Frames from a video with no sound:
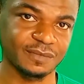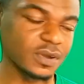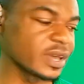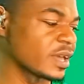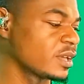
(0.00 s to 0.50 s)

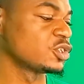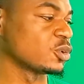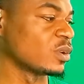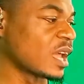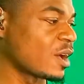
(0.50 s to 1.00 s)
Okay,
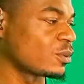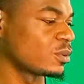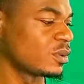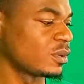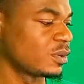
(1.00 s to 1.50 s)
so now
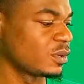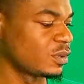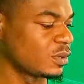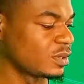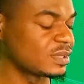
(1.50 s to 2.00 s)

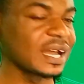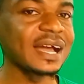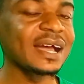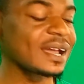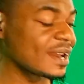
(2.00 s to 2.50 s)

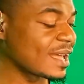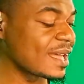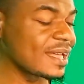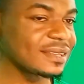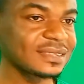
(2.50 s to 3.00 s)
da
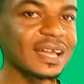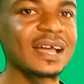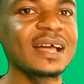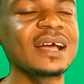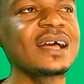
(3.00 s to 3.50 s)
da
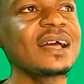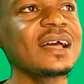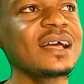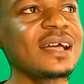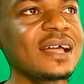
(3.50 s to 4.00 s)

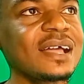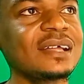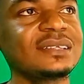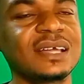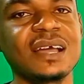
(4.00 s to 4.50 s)

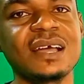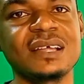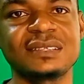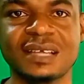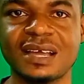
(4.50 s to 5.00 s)
da
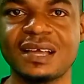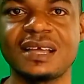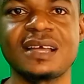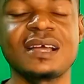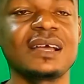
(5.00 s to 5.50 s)
da
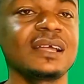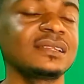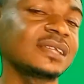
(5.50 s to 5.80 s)
da